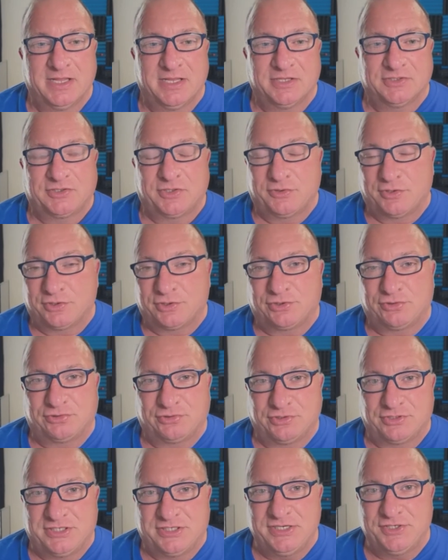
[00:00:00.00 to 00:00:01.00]
So the
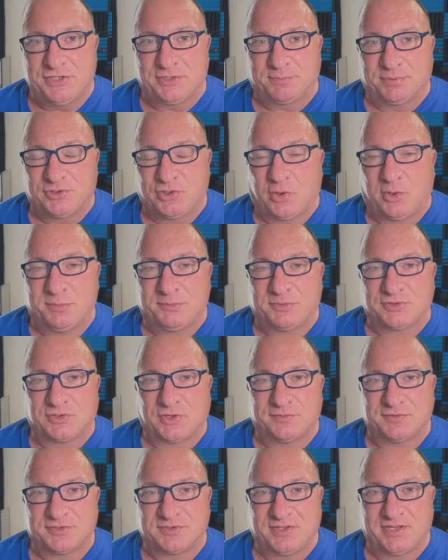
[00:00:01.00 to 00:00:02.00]
Strategic Petroleum
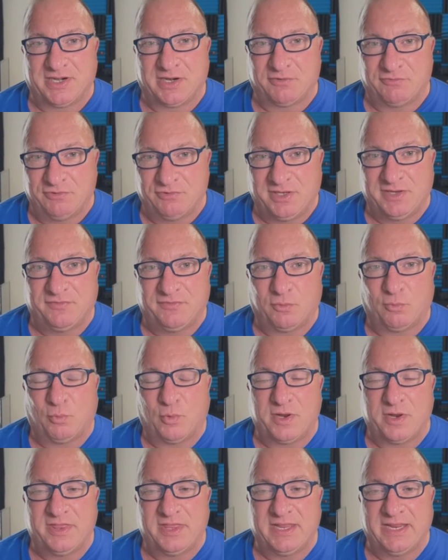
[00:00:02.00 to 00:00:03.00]
Reserve is there really for
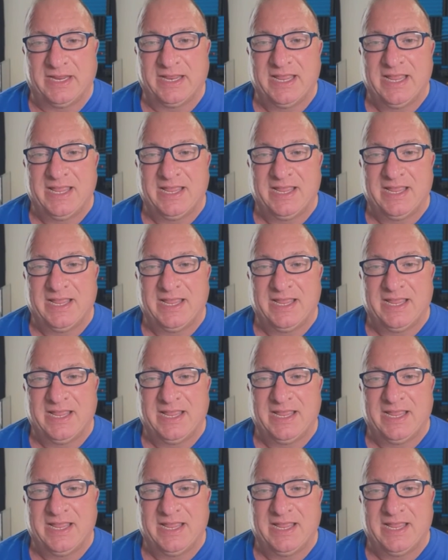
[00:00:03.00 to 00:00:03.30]
one thing.